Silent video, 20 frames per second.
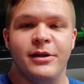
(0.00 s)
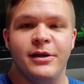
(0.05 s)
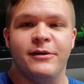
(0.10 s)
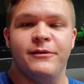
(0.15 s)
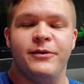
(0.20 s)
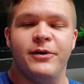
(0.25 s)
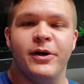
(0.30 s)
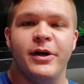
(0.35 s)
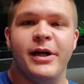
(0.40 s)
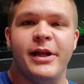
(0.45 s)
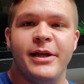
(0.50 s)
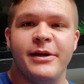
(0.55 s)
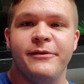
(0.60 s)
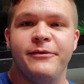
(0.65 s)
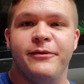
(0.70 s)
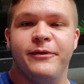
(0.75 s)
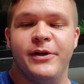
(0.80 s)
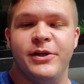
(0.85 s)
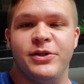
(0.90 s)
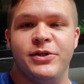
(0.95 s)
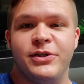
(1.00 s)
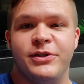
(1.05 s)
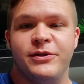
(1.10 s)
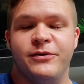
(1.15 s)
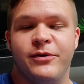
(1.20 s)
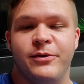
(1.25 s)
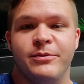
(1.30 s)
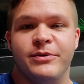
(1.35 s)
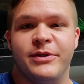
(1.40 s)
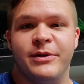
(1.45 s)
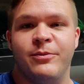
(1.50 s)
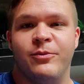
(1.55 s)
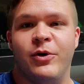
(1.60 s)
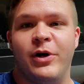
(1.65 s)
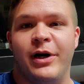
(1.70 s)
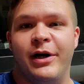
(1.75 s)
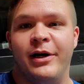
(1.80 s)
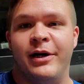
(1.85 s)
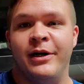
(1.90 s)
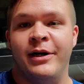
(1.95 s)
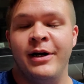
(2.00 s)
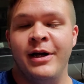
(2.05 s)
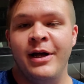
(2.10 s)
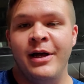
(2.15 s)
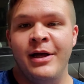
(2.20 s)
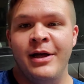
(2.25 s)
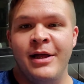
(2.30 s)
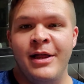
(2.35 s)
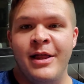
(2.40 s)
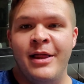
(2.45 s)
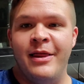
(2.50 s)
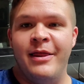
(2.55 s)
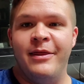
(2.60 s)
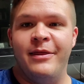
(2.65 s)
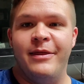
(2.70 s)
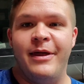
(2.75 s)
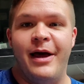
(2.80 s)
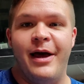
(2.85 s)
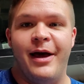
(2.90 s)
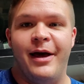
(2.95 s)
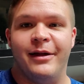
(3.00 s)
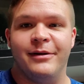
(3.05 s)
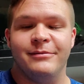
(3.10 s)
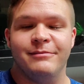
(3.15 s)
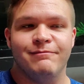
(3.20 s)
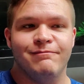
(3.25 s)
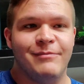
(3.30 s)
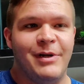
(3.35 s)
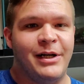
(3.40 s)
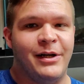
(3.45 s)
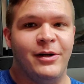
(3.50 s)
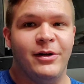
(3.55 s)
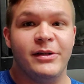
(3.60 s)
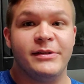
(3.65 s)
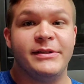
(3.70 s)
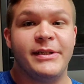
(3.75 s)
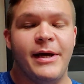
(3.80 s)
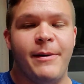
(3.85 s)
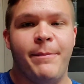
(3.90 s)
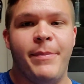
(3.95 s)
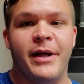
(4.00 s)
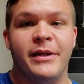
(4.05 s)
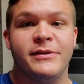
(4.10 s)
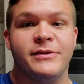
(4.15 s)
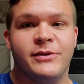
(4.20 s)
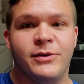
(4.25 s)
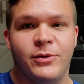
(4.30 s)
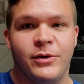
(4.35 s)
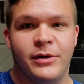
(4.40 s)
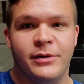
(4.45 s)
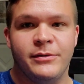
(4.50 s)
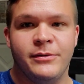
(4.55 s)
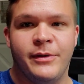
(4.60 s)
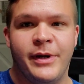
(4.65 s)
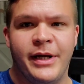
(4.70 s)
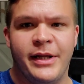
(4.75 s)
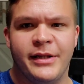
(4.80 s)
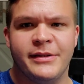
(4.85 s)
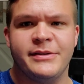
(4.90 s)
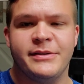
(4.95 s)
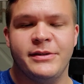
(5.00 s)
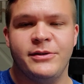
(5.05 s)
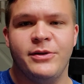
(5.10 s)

If you're getting fish from somewhere that, I don't know, let's say a pet store, right?